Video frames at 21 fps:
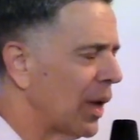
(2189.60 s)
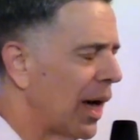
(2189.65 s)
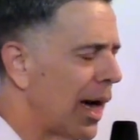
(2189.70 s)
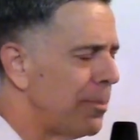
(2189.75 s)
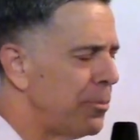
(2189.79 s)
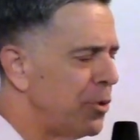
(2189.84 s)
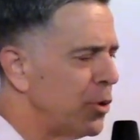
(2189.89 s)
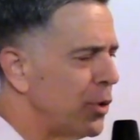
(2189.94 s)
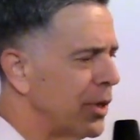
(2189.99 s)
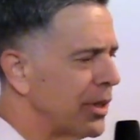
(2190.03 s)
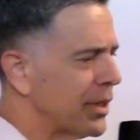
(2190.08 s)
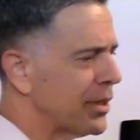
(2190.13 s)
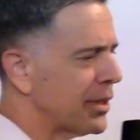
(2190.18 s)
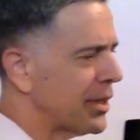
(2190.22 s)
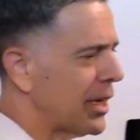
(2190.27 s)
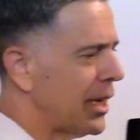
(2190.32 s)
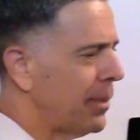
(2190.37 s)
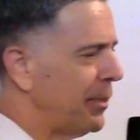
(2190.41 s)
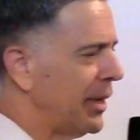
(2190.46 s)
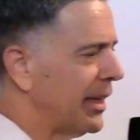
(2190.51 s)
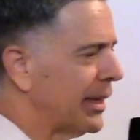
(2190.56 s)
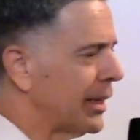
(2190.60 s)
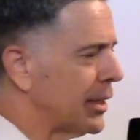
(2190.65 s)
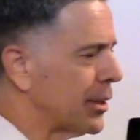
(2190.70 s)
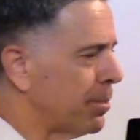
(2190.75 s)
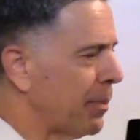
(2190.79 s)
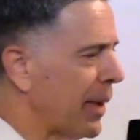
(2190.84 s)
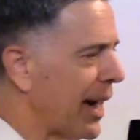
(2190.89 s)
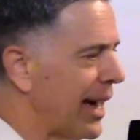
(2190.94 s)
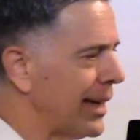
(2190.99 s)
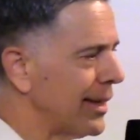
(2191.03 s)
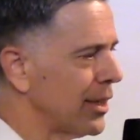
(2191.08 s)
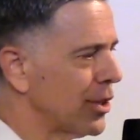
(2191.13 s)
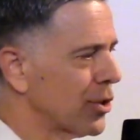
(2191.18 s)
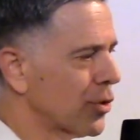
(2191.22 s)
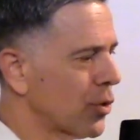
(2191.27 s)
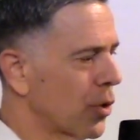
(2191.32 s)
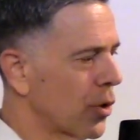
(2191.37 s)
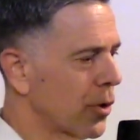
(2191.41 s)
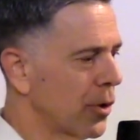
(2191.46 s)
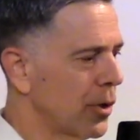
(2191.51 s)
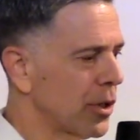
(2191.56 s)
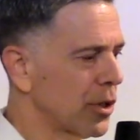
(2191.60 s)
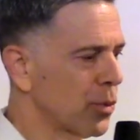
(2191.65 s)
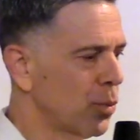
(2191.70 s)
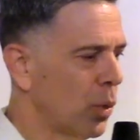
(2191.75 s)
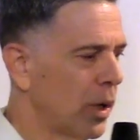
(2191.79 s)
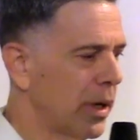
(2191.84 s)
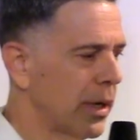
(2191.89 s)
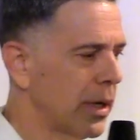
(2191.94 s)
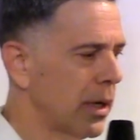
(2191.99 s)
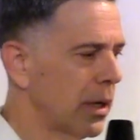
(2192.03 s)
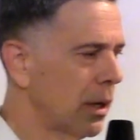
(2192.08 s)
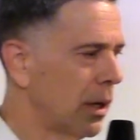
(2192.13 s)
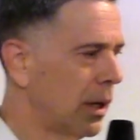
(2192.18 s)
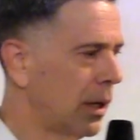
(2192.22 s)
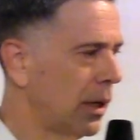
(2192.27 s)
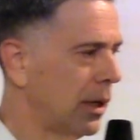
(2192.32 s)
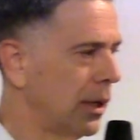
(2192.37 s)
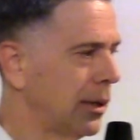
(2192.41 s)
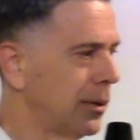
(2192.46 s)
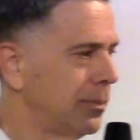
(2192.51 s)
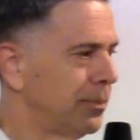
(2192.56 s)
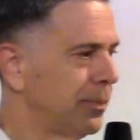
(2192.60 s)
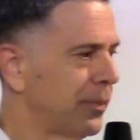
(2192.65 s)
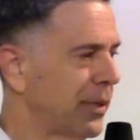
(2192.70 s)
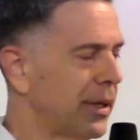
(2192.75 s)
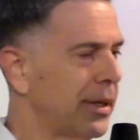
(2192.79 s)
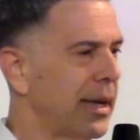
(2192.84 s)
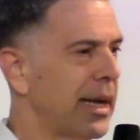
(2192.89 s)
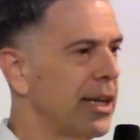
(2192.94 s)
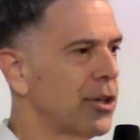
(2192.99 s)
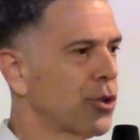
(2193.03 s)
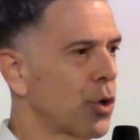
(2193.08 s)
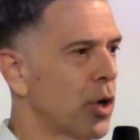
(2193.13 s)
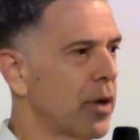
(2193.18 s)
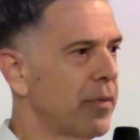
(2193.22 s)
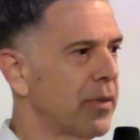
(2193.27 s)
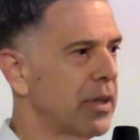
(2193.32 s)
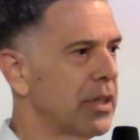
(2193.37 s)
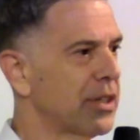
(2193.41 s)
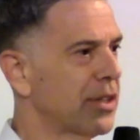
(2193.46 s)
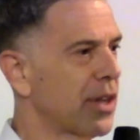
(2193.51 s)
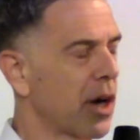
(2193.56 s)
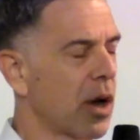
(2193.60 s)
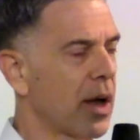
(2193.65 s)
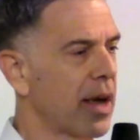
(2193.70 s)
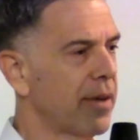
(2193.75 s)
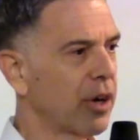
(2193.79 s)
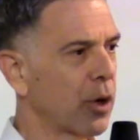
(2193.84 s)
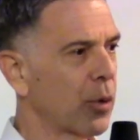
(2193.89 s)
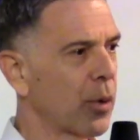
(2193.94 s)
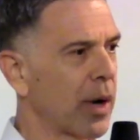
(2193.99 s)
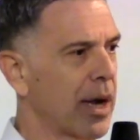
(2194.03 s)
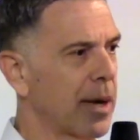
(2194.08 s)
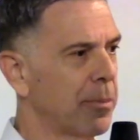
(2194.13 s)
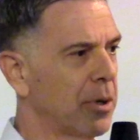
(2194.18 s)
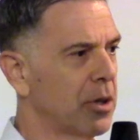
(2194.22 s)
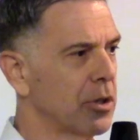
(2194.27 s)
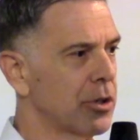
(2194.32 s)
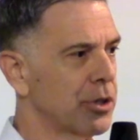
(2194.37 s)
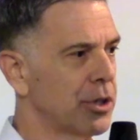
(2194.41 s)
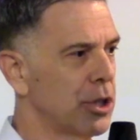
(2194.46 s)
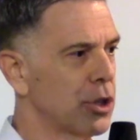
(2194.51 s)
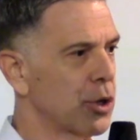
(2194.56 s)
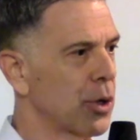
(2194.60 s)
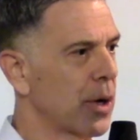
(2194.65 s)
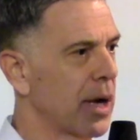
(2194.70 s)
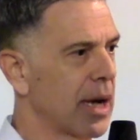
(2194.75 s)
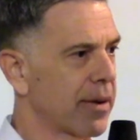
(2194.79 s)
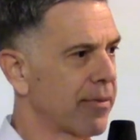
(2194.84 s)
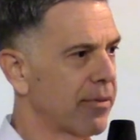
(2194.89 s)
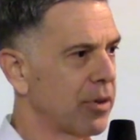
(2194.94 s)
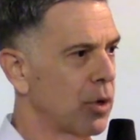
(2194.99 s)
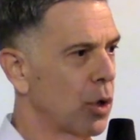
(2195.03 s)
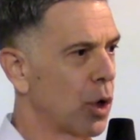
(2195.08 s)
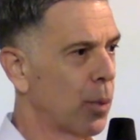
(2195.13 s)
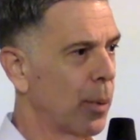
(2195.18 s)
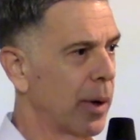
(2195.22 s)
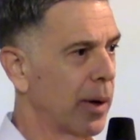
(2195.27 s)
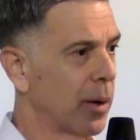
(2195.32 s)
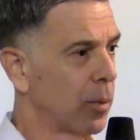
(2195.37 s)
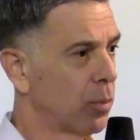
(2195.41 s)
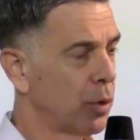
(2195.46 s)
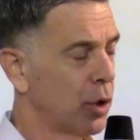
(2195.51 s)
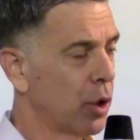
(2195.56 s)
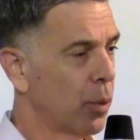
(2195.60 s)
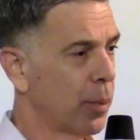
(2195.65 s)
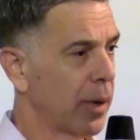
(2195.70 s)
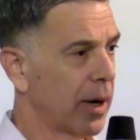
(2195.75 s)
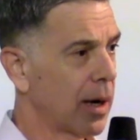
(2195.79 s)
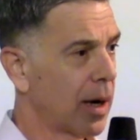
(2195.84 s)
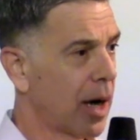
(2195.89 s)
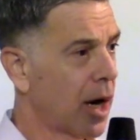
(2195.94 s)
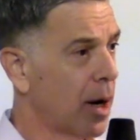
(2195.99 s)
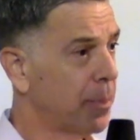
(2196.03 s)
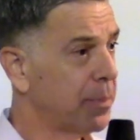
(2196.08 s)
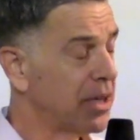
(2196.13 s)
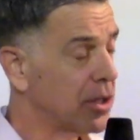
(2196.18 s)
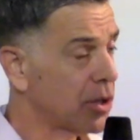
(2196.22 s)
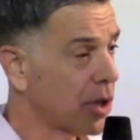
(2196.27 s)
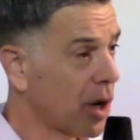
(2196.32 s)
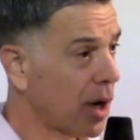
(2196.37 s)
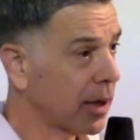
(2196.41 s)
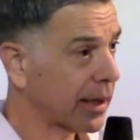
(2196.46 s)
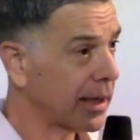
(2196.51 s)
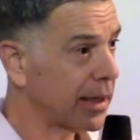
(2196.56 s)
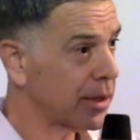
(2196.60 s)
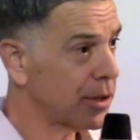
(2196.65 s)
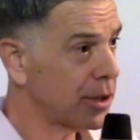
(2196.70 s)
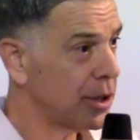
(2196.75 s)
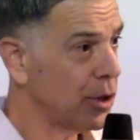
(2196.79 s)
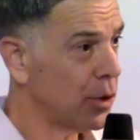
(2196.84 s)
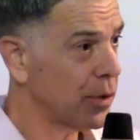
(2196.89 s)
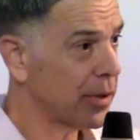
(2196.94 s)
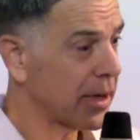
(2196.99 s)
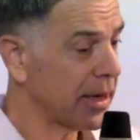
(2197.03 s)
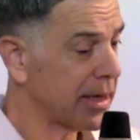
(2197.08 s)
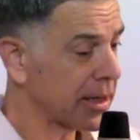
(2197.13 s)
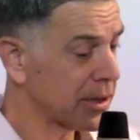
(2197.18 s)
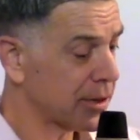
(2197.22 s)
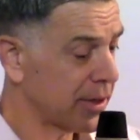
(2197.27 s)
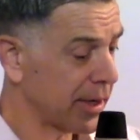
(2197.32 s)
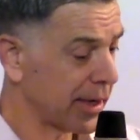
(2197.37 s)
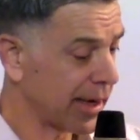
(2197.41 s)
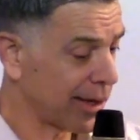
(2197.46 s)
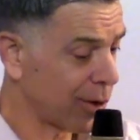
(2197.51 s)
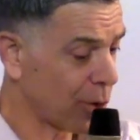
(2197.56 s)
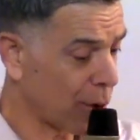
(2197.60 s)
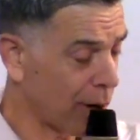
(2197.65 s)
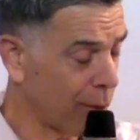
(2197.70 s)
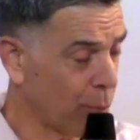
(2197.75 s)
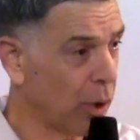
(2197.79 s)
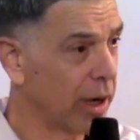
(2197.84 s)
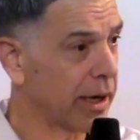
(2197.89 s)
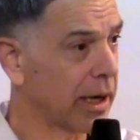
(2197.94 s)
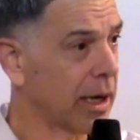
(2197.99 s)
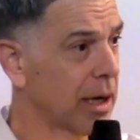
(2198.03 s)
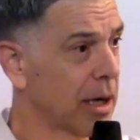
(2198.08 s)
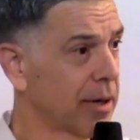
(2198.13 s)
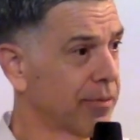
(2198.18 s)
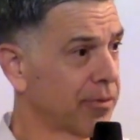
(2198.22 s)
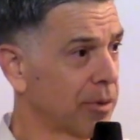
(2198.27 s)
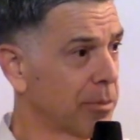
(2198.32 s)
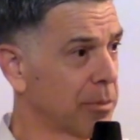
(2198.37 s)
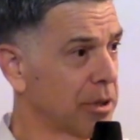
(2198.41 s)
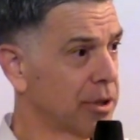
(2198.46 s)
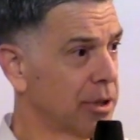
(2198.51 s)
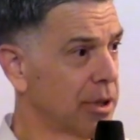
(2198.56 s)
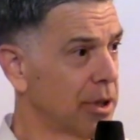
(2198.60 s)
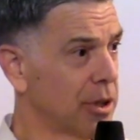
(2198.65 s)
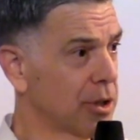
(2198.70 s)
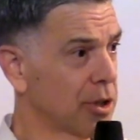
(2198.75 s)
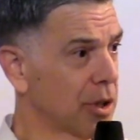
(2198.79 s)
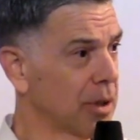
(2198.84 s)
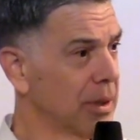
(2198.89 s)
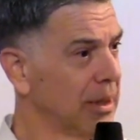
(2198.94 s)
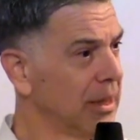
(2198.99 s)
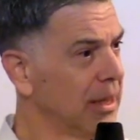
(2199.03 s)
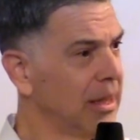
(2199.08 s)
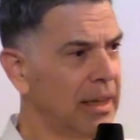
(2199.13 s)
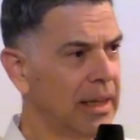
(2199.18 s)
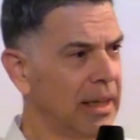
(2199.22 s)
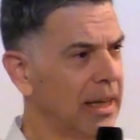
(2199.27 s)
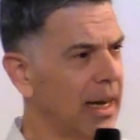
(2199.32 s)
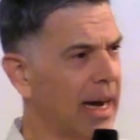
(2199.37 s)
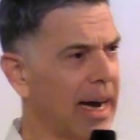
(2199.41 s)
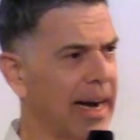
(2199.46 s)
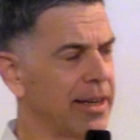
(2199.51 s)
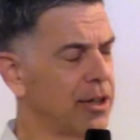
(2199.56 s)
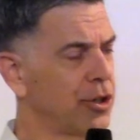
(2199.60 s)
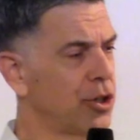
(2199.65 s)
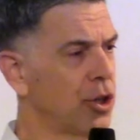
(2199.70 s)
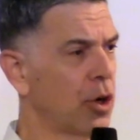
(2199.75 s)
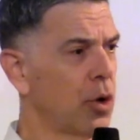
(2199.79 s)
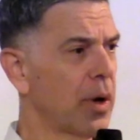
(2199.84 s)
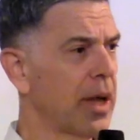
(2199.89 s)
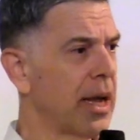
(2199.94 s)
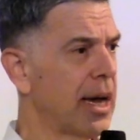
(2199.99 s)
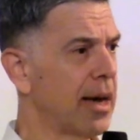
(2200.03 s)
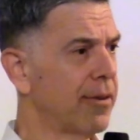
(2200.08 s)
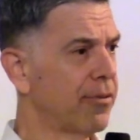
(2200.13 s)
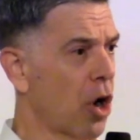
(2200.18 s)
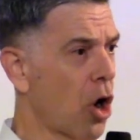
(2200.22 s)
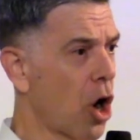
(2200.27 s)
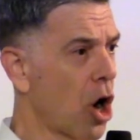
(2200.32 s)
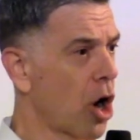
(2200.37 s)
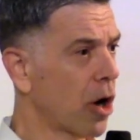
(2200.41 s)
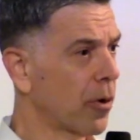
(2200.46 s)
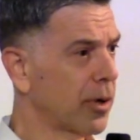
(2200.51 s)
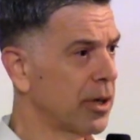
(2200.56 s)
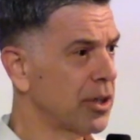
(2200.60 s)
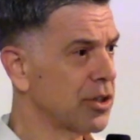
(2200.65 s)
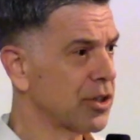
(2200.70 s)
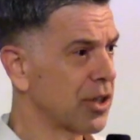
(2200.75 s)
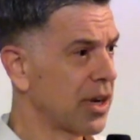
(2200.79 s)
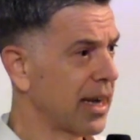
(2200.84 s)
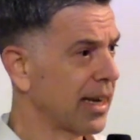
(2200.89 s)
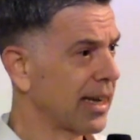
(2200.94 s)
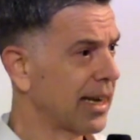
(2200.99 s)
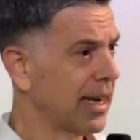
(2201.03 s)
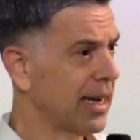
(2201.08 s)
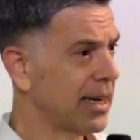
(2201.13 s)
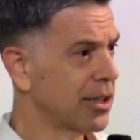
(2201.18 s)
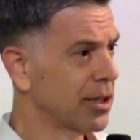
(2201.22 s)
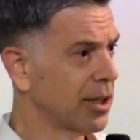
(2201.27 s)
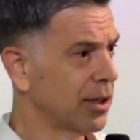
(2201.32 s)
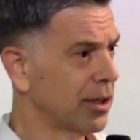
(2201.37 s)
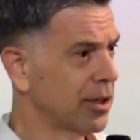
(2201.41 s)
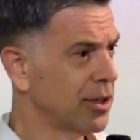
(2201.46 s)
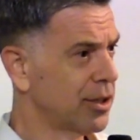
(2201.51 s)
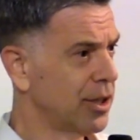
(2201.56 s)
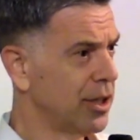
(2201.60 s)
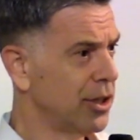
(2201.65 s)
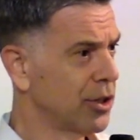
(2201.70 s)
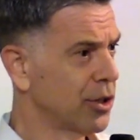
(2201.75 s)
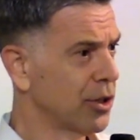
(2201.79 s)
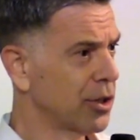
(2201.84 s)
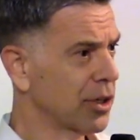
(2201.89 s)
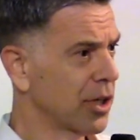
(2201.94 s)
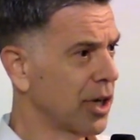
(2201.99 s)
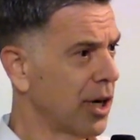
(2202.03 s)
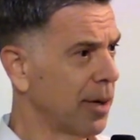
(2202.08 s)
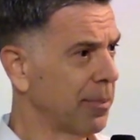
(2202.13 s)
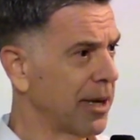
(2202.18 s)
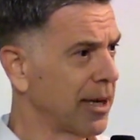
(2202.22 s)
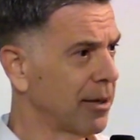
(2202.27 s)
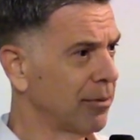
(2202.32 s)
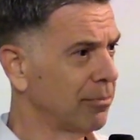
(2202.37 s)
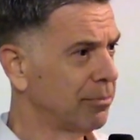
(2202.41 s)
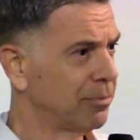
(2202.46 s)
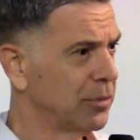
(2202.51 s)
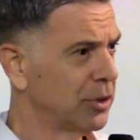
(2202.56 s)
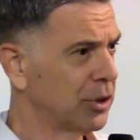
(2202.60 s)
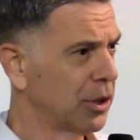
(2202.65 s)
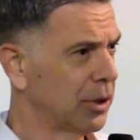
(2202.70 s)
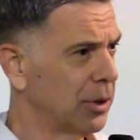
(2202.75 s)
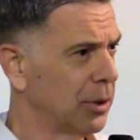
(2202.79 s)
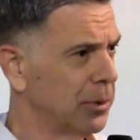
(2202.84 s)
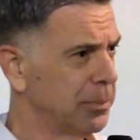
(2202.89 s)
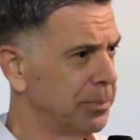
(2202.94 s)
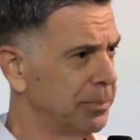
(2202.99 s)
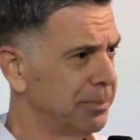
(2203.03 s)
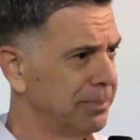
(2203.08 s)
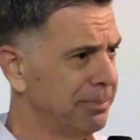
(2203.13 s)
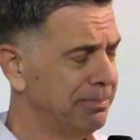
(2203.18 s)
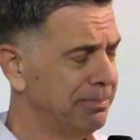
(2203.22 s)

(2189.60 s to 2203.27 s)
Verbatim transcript: I'm doing the same because my disorder is one, the mal of it is that I'll have a grand mal seizure out of nowhere. I'll be talking to you and the next thing I know I'm waking up from a seizure. Okay. I don't have auras and I can't tell a seizure is coming. So